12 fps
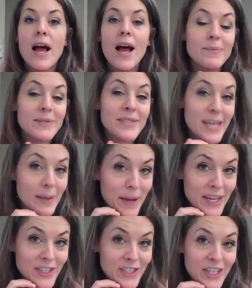Stay
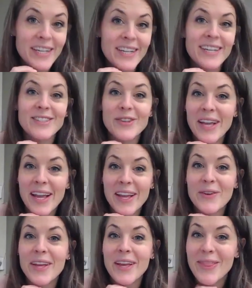patient. It's okay.
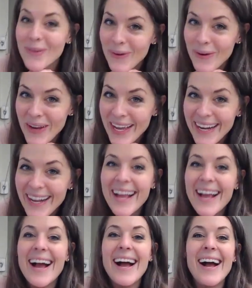You'll get through it.
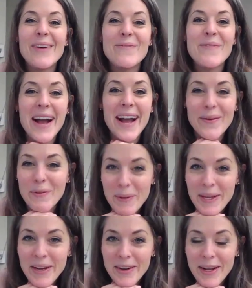I will
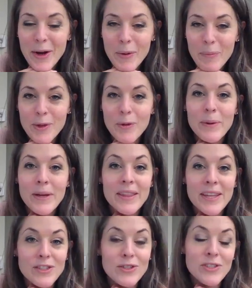be here to help you, but
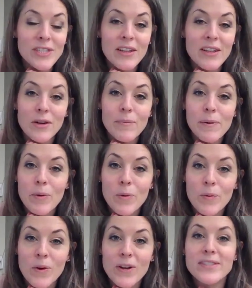they do take a little bit more
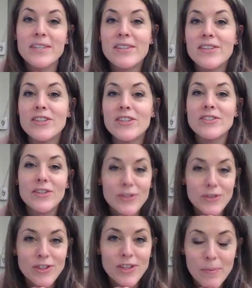work. Cylinders are
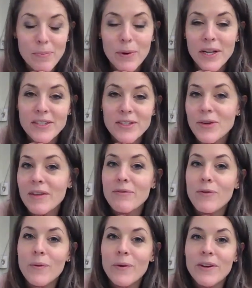usually pretty
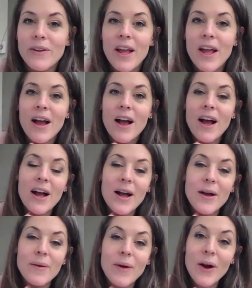straightforward.
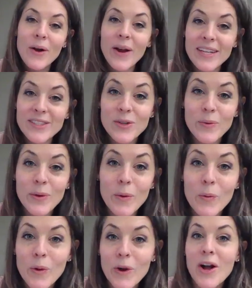All right, so we
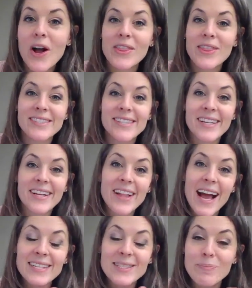will work on this in
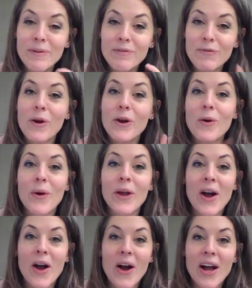class before
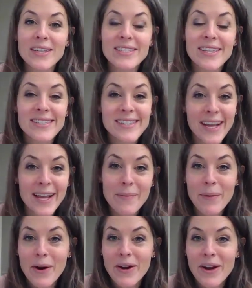going on to the second
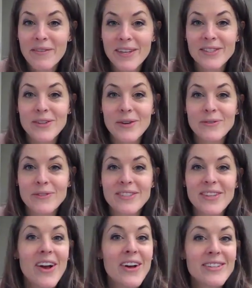part of these notes.
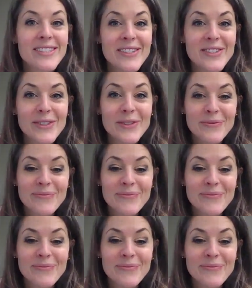I'll see you soon.